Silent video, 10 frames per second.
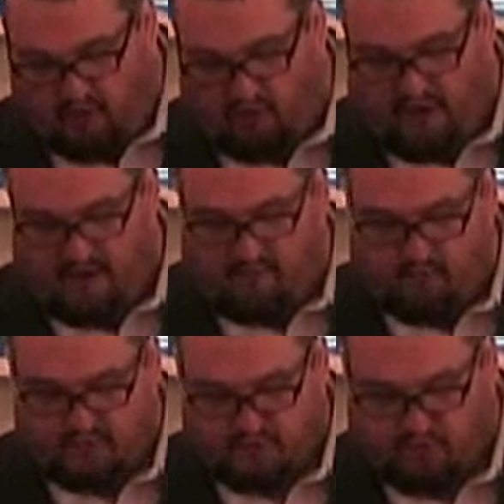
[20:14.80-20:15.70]
a land
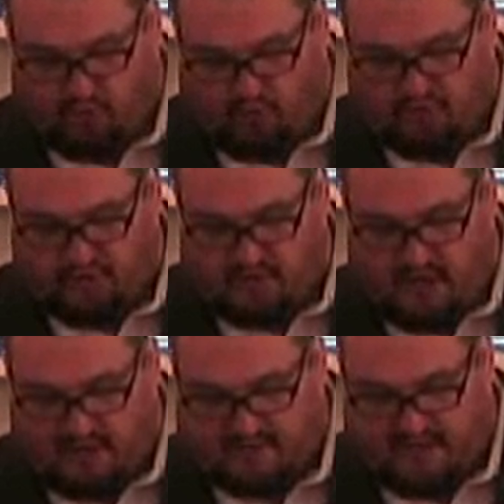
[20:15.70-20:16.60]
of which the Lord your
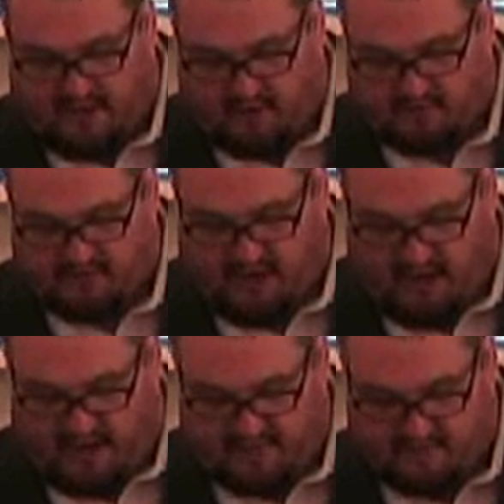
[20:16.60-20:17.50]
God cares. The
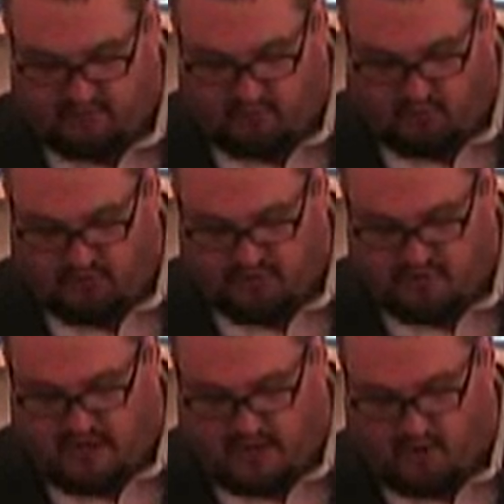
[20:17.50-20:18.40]
eyes of the Lord
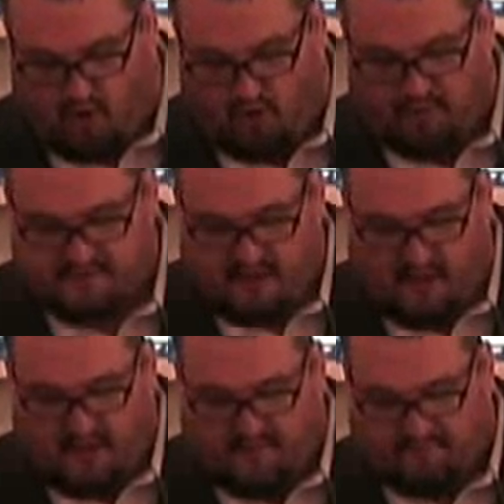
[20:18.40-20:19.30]
your God are always
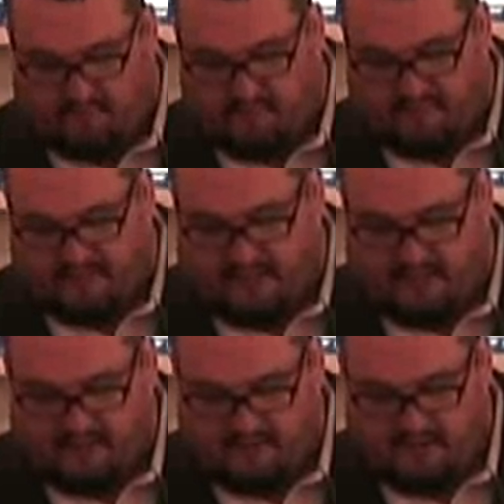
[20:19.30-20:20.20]
on it from the
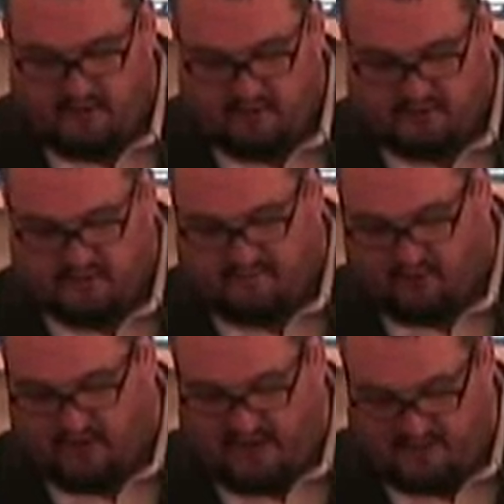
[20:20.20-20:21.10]
beginning of the year to the
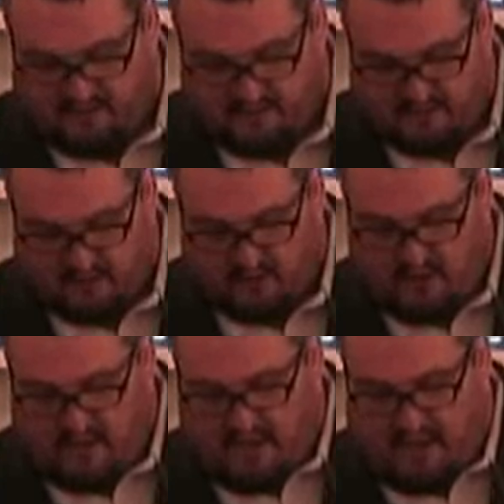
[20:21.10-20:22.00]
very end of the year.
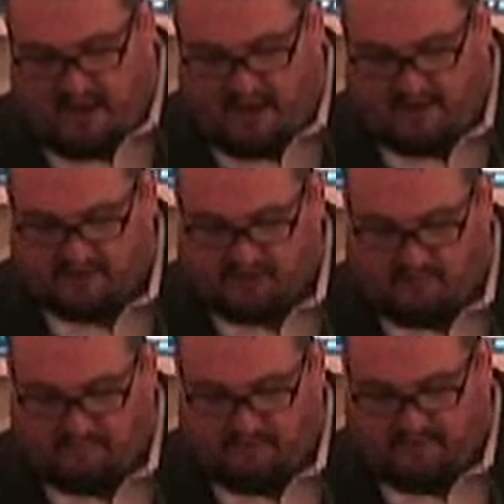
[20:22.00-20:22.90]
And it
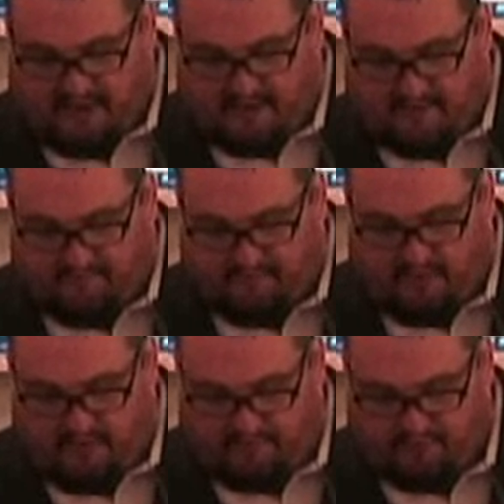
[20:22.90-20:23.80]
shall be that if,
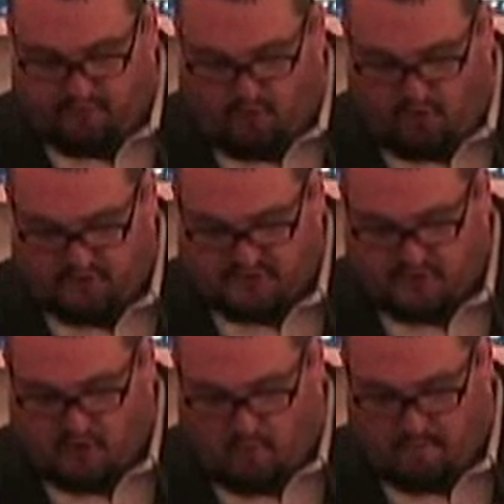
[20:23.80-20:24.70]
if you
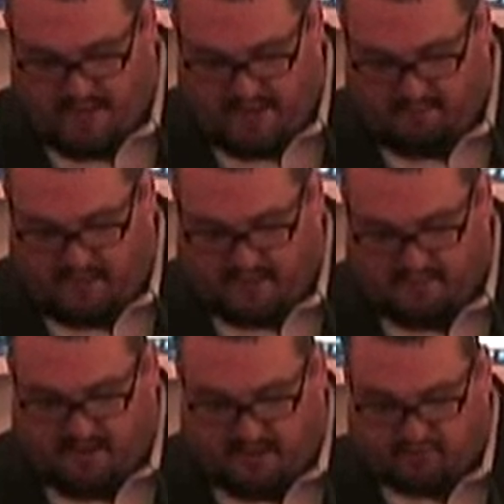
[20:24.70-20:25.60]
earnestly obey my
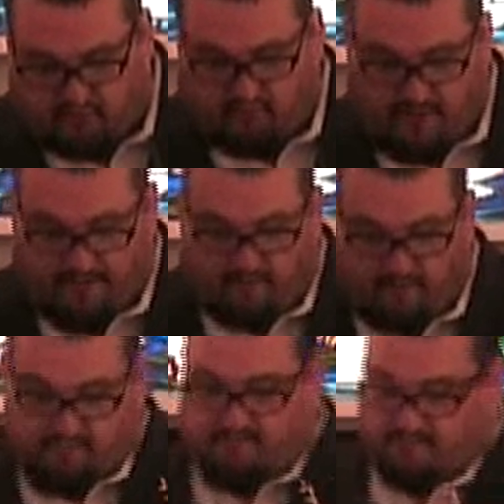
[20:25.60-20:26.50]
commands, remember,